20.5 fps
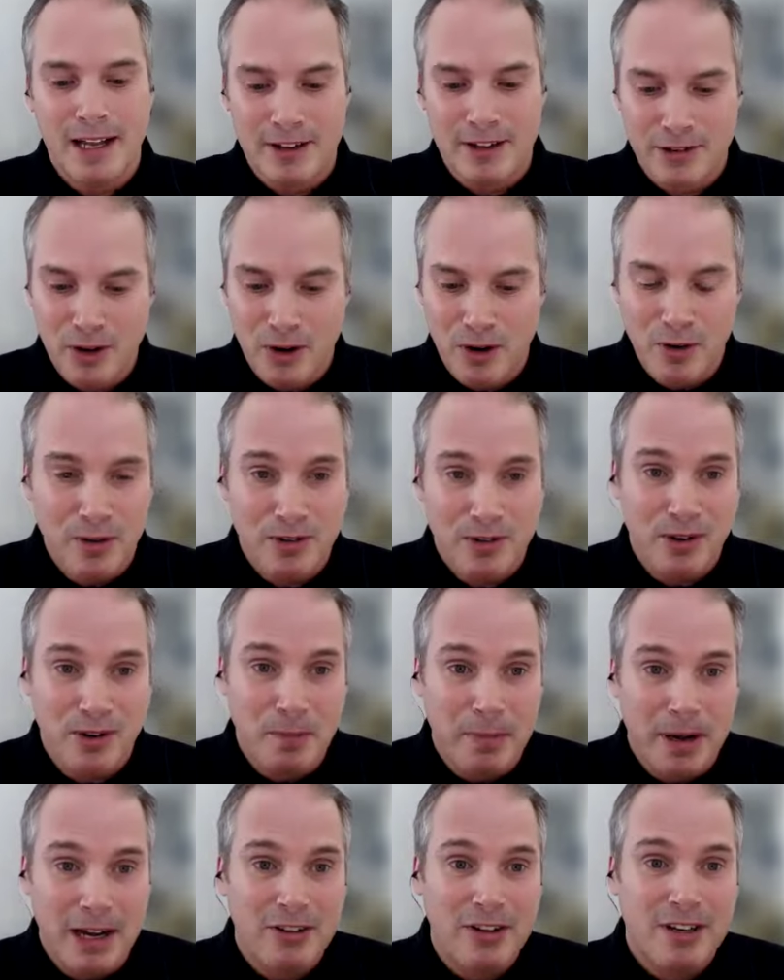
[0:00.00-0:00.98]
So
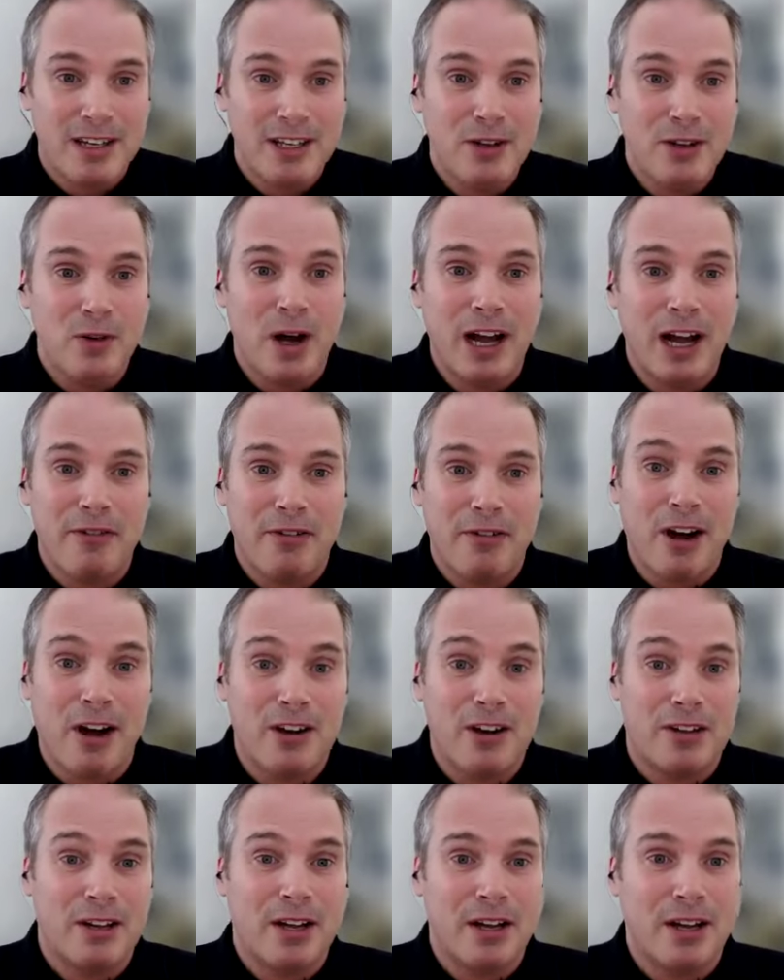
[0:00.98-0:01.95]
basically you have
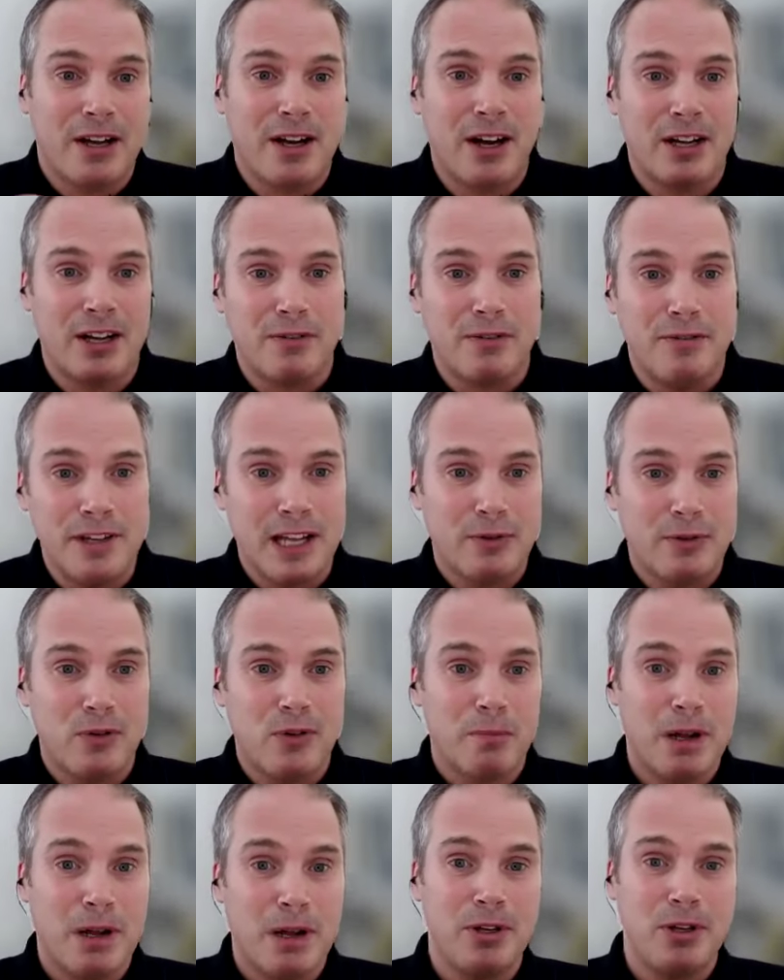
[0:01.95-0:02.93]
a kind of
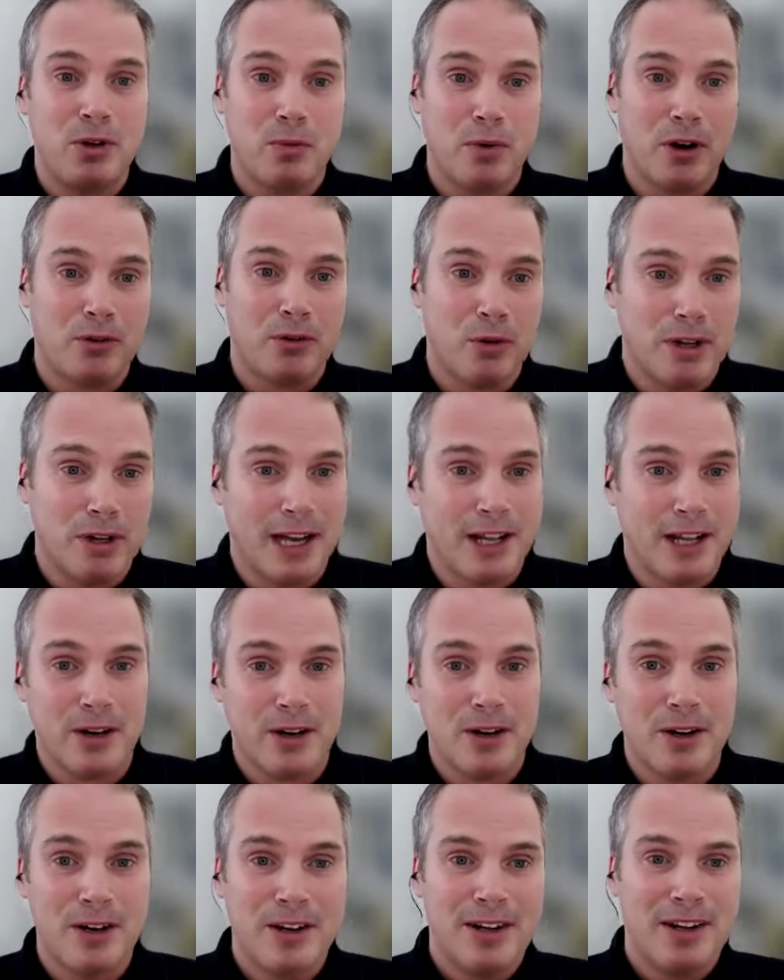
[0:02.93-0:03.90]
network. Maybe you work
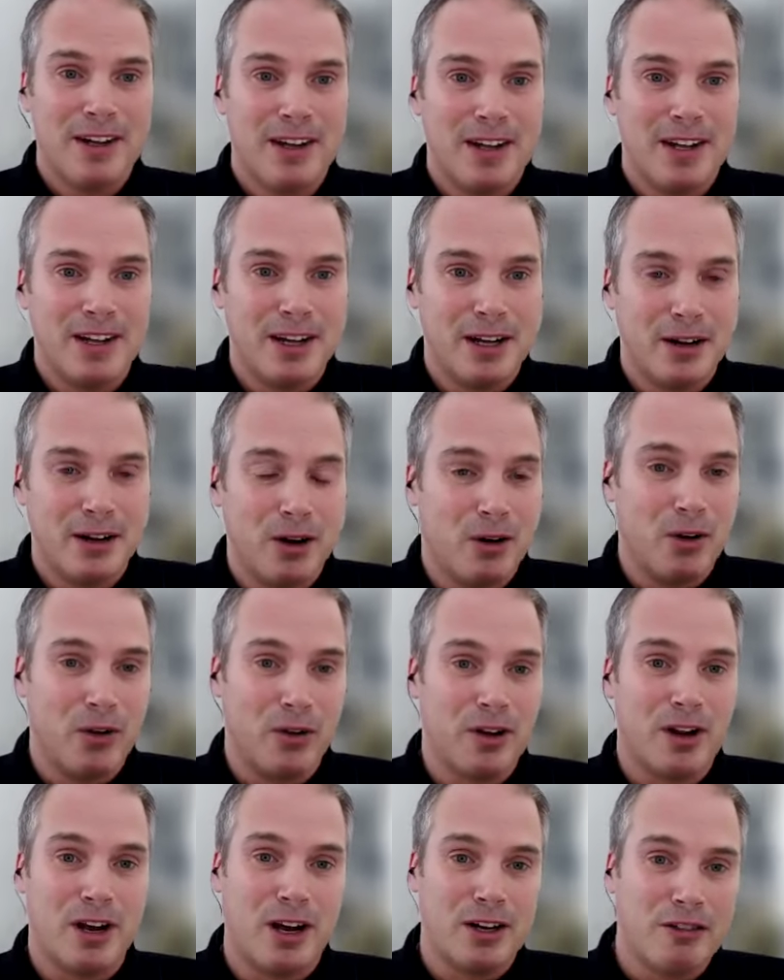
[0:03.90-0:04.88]
together
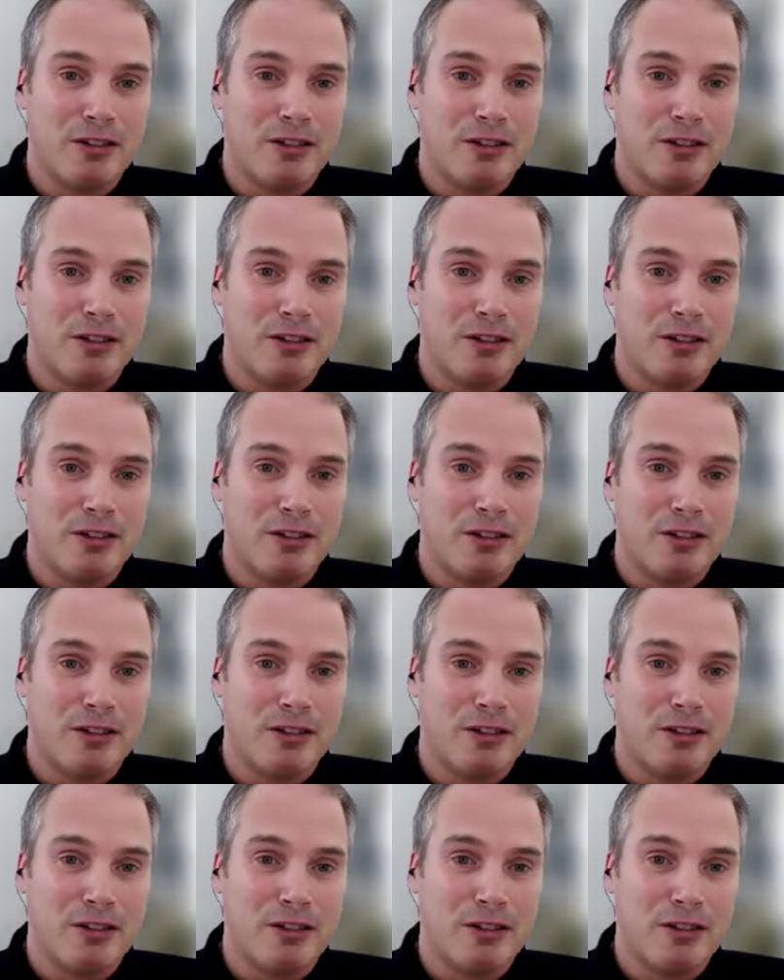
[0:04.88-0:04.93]
on